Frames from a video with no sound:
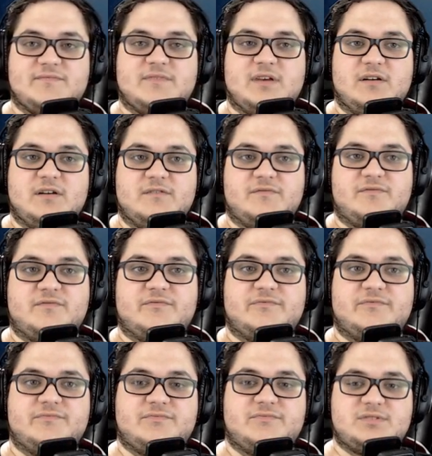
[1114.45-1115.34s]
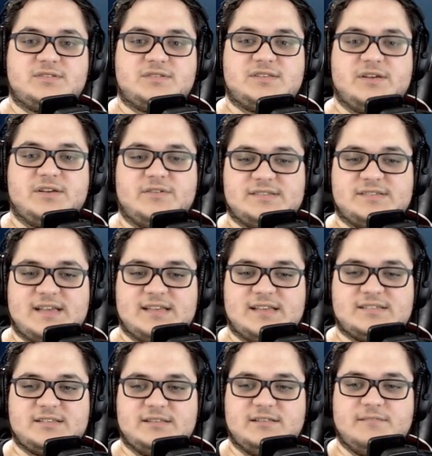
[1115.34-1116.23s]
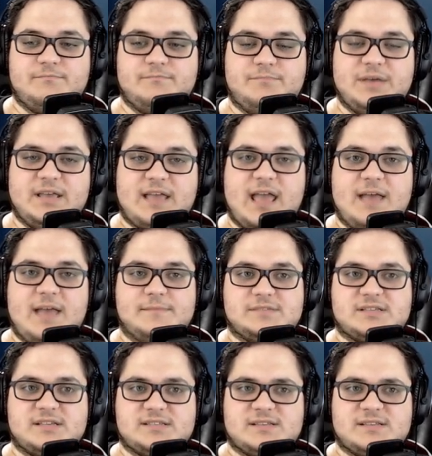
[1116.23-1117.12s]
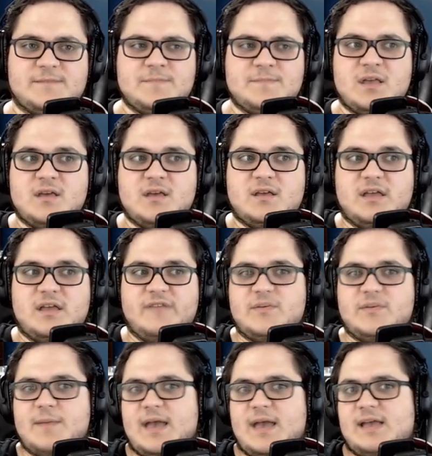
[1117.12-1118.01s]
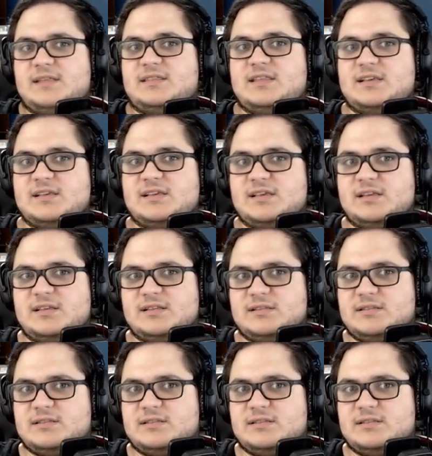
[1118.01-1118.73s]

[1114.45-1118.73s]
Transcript: of Series S and big games, because if you made the